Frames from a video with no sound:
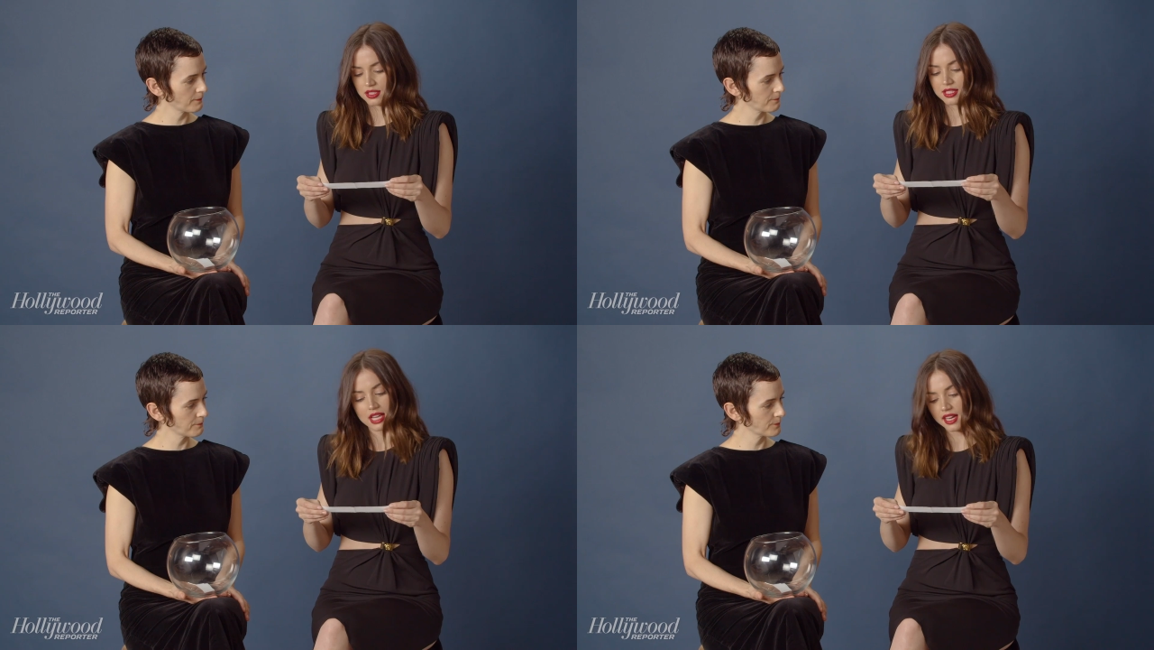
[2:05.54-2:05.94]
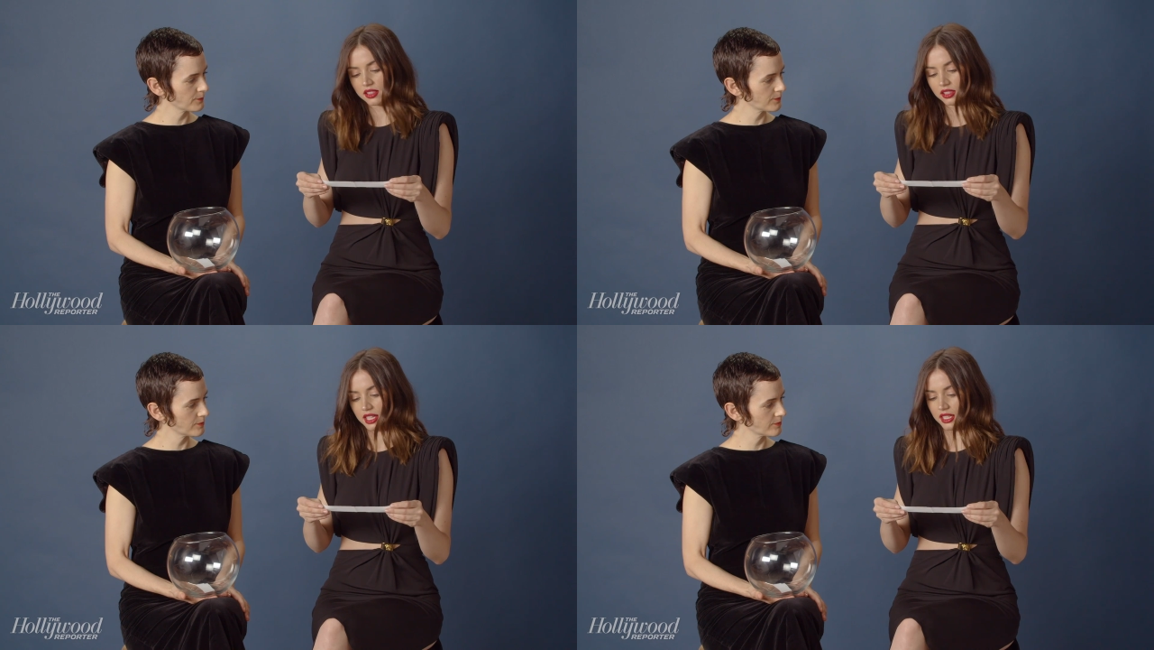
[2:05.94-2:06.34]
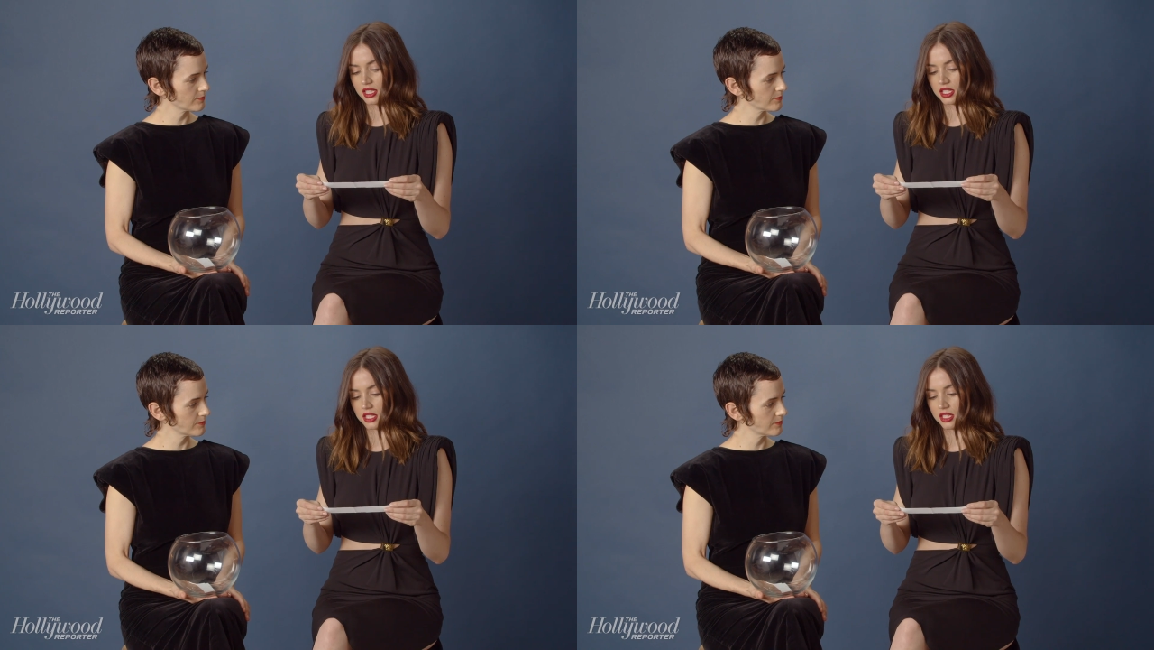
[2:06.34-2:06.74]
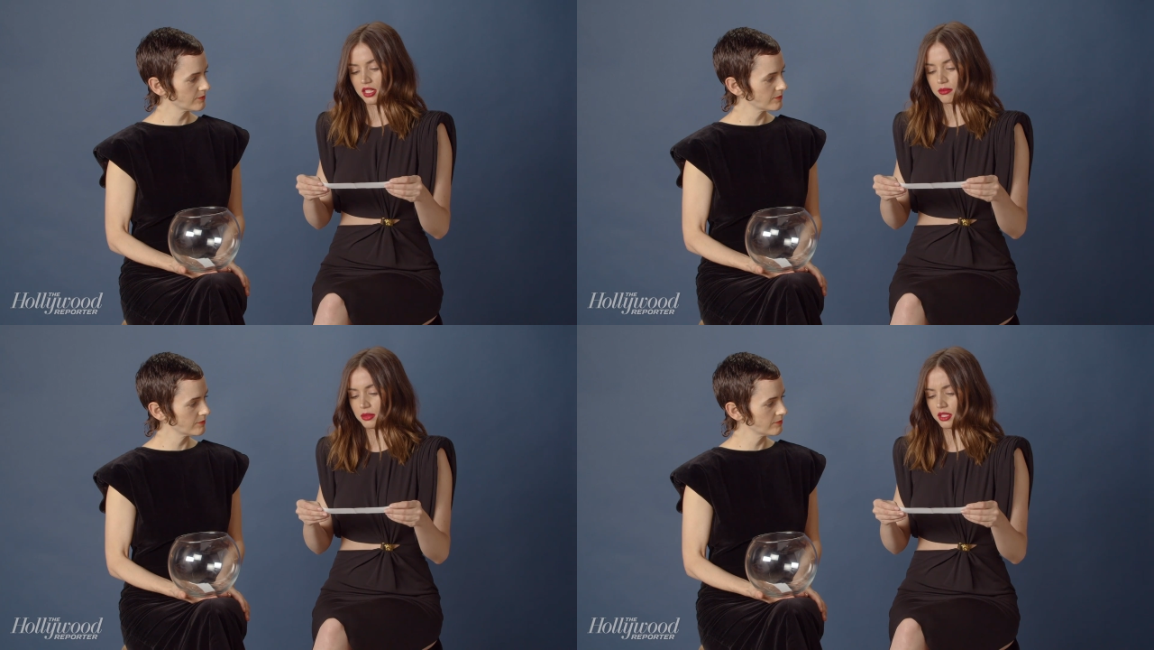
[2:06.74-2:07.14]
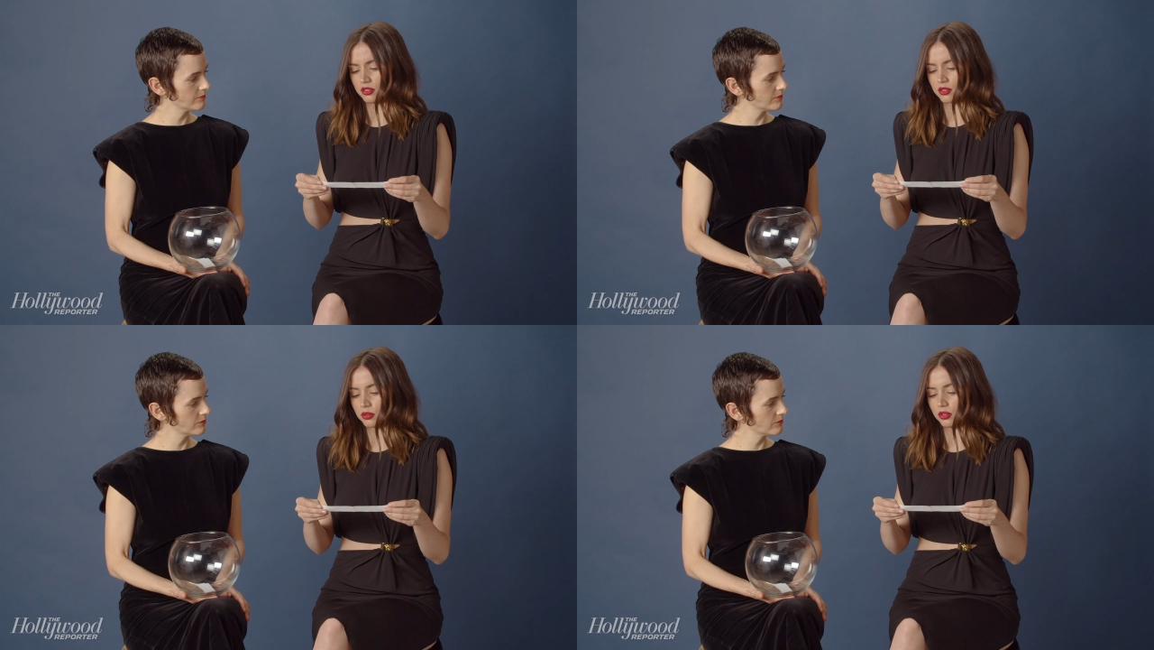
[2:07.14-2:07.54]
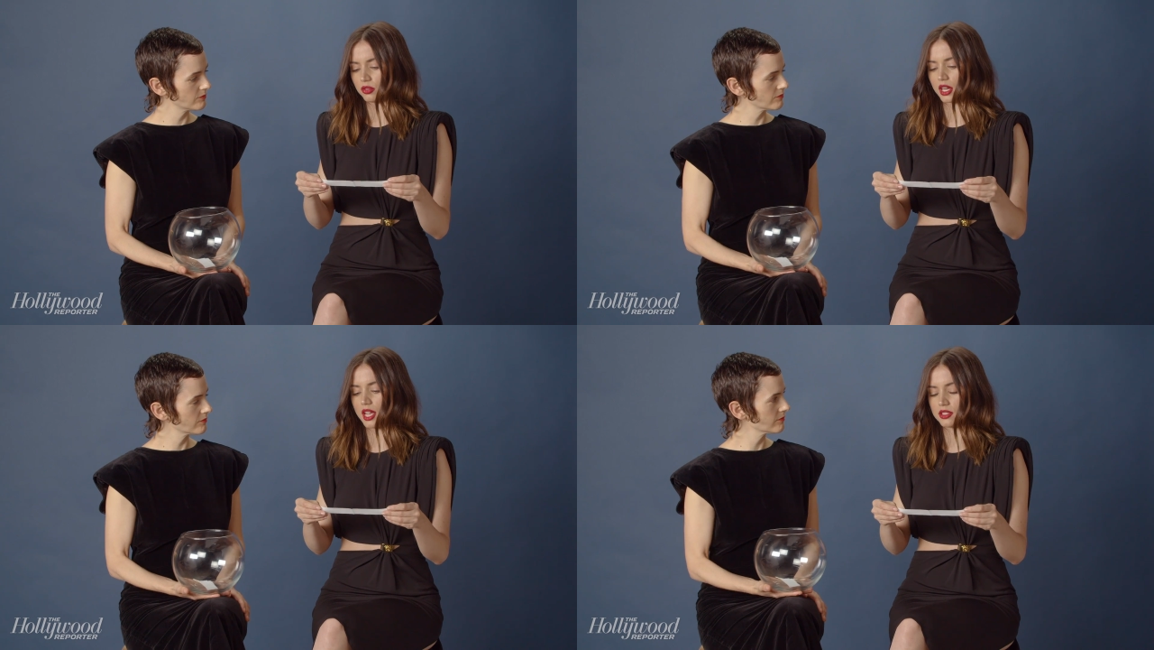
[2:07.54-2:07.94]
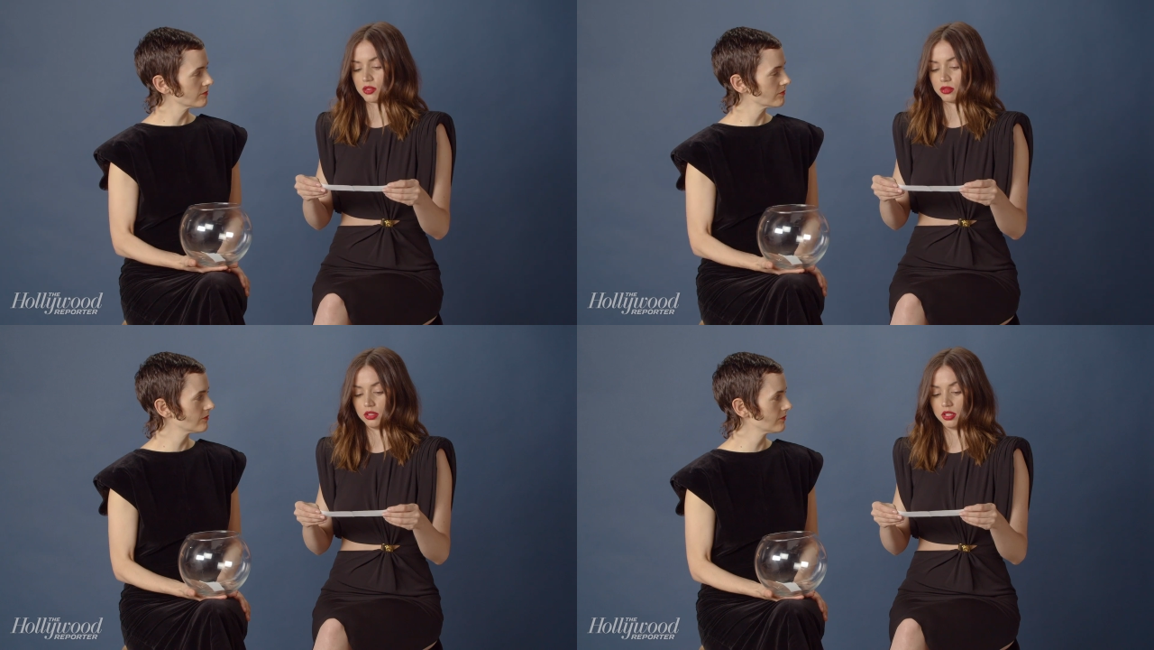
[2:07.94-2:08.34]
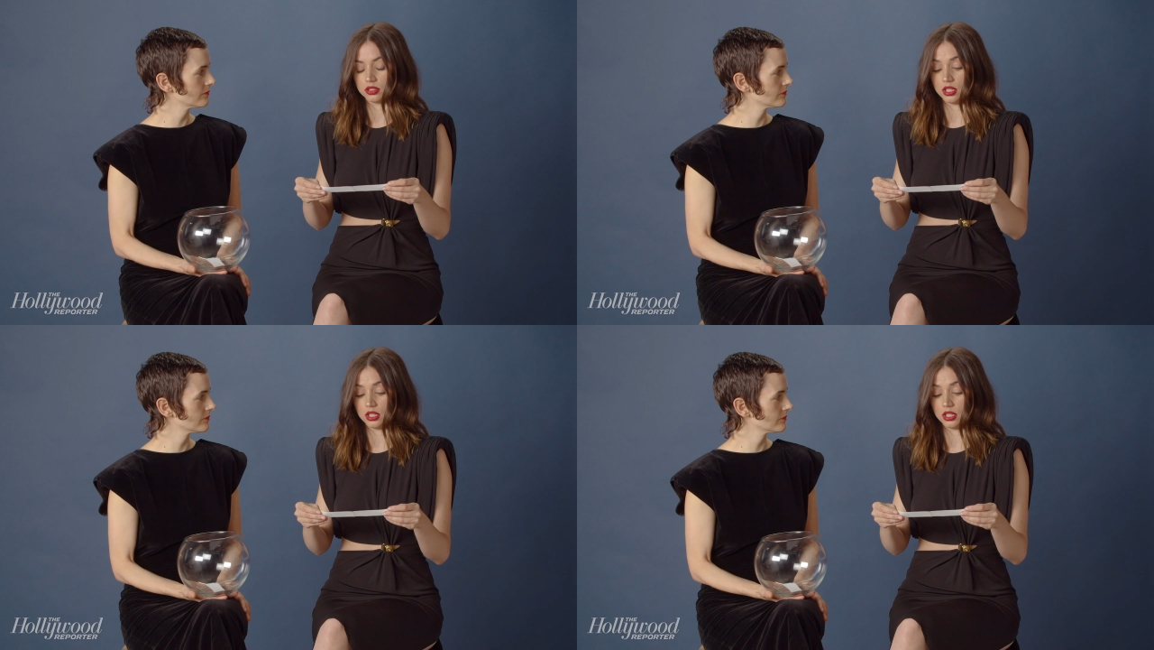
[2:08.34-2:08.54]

Speaker 1: style like in middle school or high school? Oh